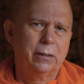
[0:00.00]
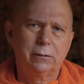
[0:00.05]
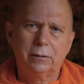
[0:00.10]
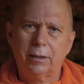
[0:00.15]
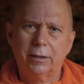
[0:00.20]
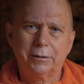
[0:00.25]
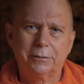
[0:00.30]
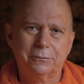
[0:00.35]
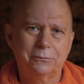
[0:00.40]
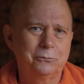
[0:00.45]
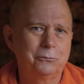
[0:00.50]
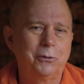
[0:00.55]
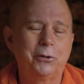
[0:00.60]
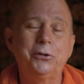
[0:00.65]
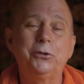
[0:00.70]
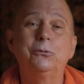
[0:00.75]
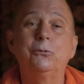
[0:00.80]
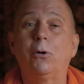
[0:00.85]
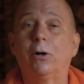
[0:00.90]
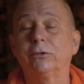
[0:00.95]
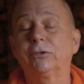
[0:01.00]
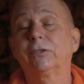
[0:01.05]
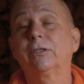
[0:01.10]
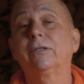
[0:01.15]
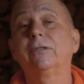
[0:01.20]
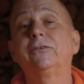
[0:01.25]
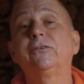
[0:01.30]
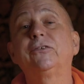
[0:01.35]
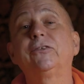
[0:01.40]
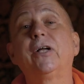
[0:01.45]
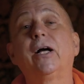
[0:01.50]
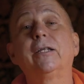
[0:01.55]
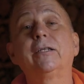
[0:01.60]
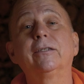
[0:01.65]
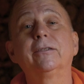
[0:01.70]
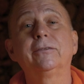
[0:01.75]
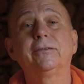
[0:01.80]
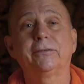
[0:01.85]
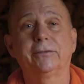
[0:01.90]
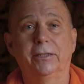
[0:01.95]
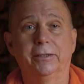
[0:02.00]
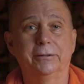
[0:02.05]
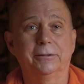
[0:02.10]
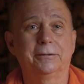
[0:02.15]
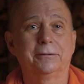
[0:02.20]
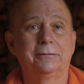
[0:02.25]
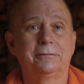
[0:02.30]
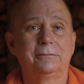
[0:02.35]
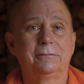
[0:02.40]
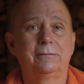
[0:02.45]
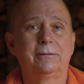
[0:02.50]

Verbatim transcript: like when you watch the sunset.